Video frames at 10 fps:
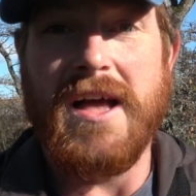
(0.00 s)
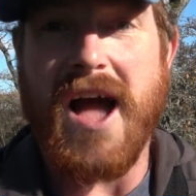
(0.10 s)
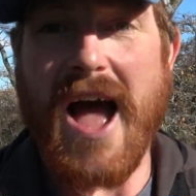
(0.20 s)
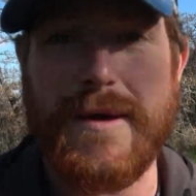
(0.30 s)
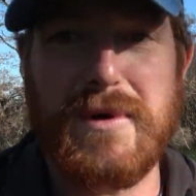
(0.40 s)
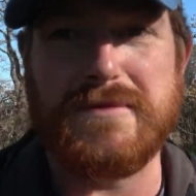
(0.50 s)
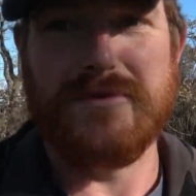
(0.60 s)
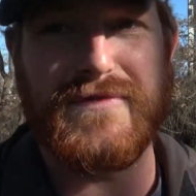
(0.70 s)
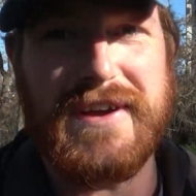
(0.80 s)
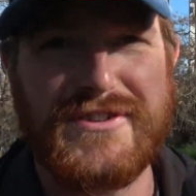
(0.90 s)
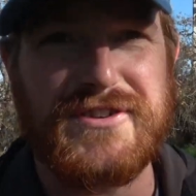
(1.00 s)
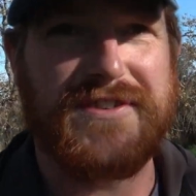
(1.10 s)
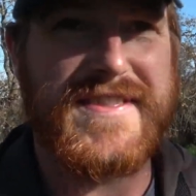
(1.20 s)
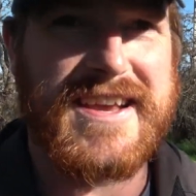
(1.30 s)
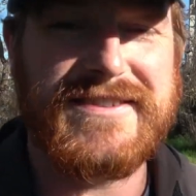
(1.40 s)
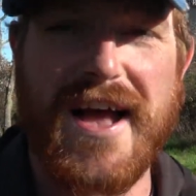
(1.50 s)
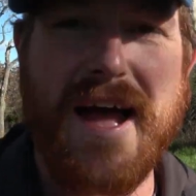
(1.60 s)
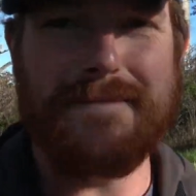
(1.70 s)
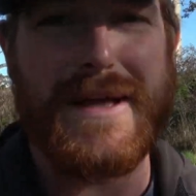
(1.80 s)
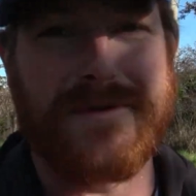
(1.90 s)
Hi, welcome to Adventures and Things.
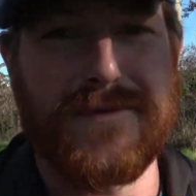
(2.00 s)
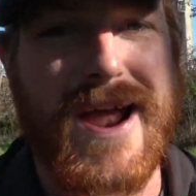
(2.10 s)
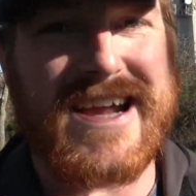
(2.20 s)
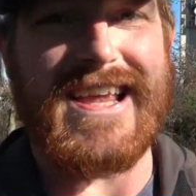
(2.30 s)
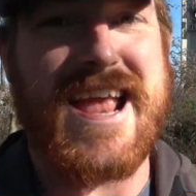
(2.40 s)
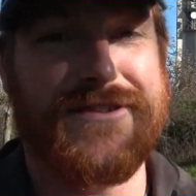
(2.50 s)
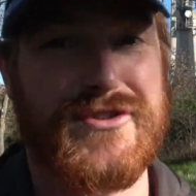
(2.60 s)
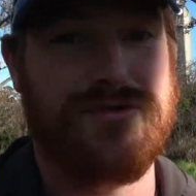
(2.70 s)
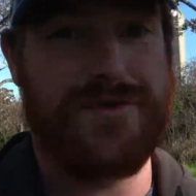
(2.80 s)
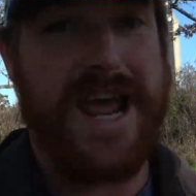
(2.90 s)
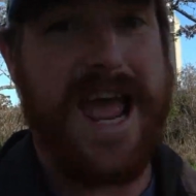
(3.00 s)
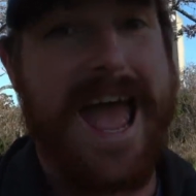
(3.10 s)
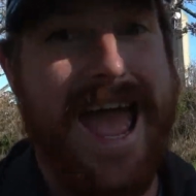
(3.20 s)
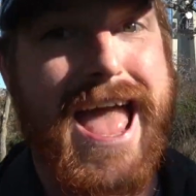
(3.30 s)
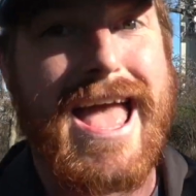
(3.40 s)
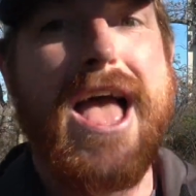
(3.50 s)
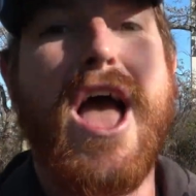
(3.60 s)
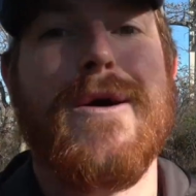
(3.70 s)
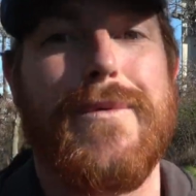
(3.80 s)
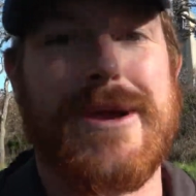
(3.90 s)
I'm Michael Wright, and today
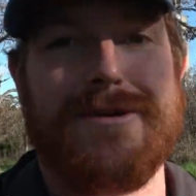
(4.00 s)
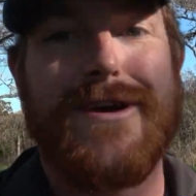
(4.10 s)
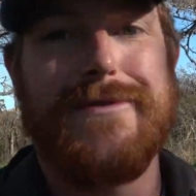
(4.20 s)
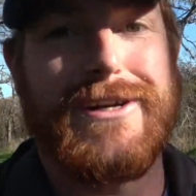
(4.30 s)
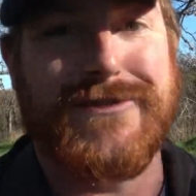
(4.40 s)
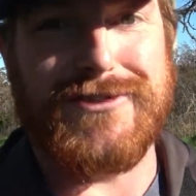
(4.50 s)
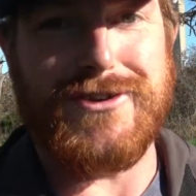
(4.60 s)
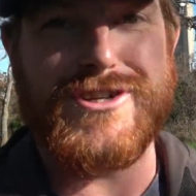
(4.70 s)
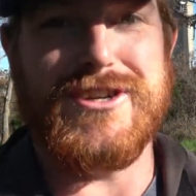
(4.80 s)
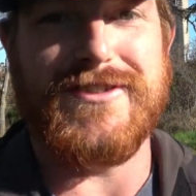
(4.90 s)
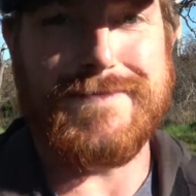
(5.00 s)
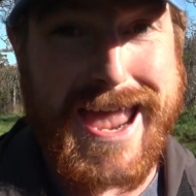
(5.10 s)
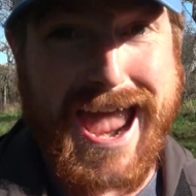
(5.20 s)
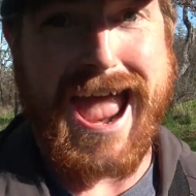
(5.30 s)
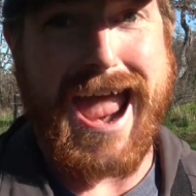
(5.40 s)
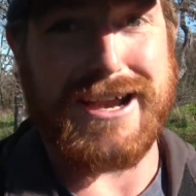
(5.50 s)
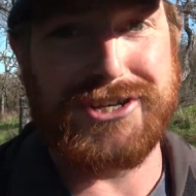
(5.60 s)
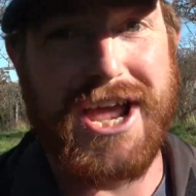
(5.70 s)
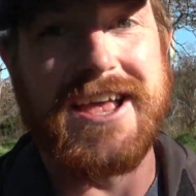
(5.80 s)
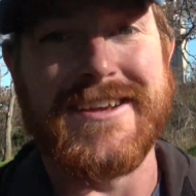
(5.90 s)
we are going in search of some
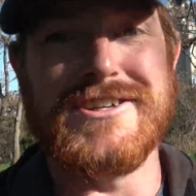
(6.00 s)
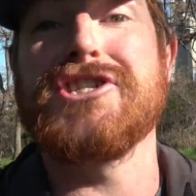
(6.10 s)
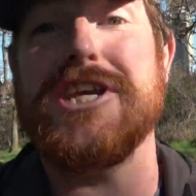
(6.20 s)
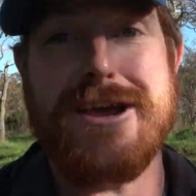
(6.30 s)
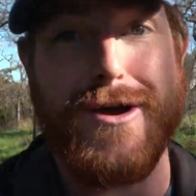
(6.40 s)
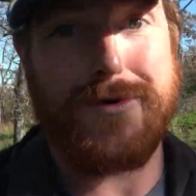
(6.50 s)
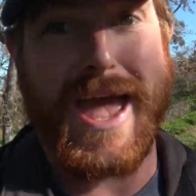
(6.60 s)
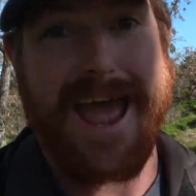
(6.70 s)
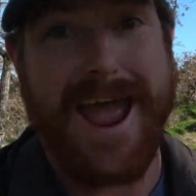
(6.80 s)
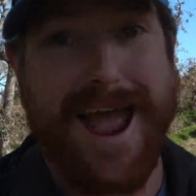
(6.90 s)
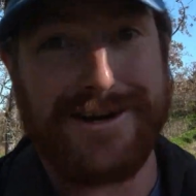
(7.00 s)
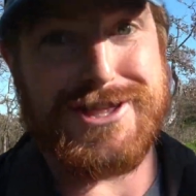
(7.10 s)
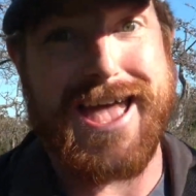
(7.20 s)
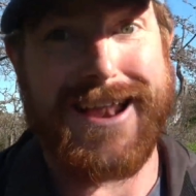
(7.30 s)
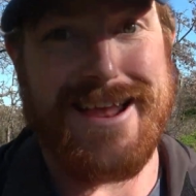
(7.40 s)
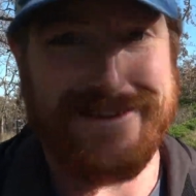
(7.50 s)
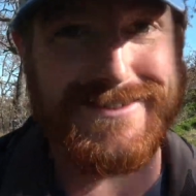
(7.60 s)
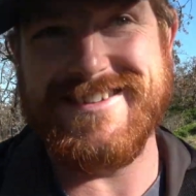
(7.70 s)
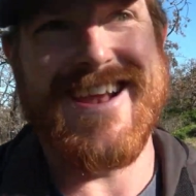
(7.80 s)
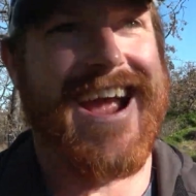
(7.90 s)
cash. Geocache, that
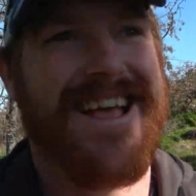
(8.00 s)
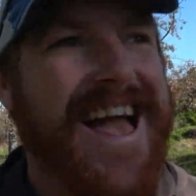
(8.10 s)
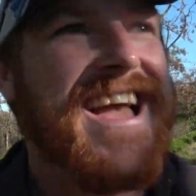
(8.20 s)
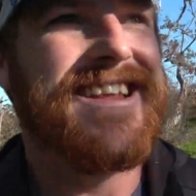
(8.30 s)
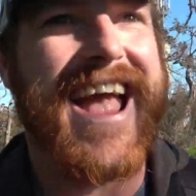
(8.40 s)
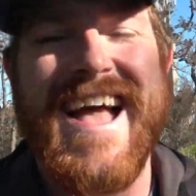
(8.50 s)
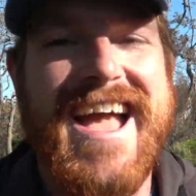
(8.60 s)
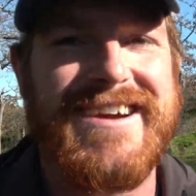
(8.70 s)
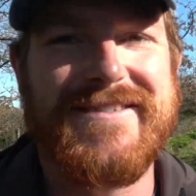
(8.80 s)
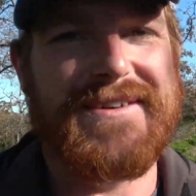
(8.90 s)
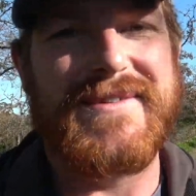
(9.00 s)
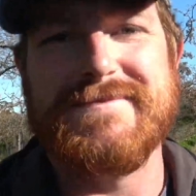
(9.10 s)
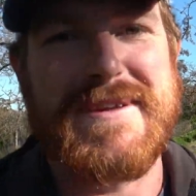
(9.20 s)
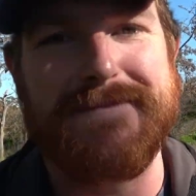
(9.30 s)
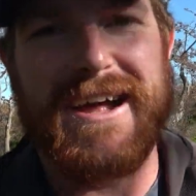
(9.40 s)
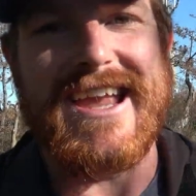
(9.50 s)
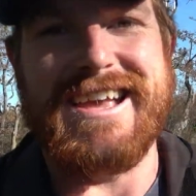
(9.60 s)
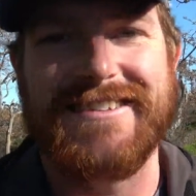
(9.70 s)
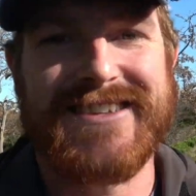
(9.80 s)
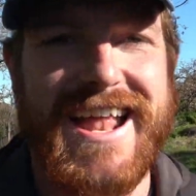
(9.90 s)
is. Yeah, it wouldn't be money
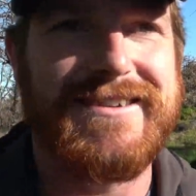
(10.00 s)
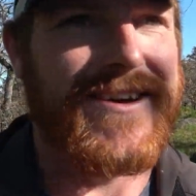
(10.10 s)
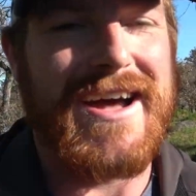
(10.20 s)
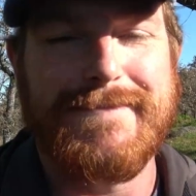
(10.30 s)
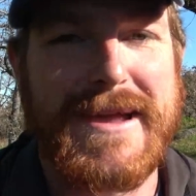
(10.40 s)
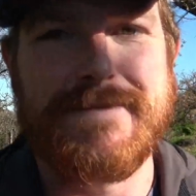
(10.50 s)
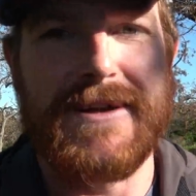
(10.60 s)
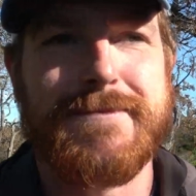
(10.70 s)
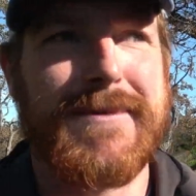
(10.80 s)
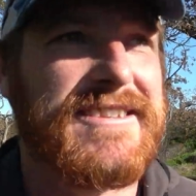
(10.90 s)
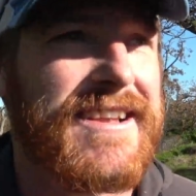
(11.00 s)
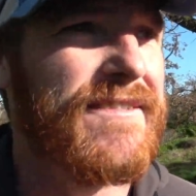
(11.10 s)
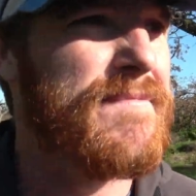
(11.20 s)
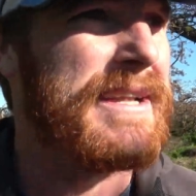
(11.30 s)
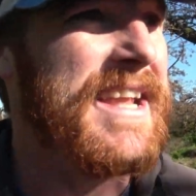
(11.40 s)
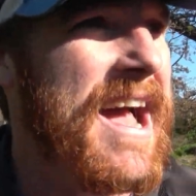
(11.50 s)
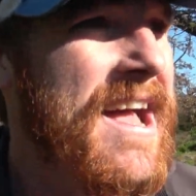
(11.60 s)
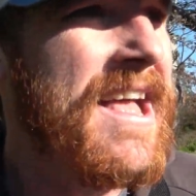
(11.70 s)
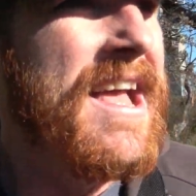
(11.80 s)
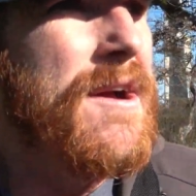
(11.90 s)
because I don't know how to make money myself, but
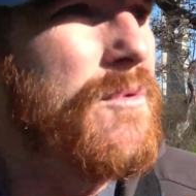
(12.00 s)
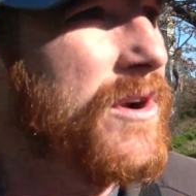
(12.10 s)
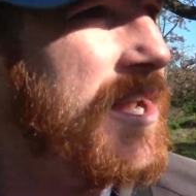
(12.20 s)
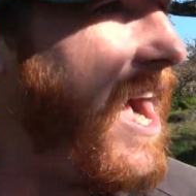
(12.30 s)
we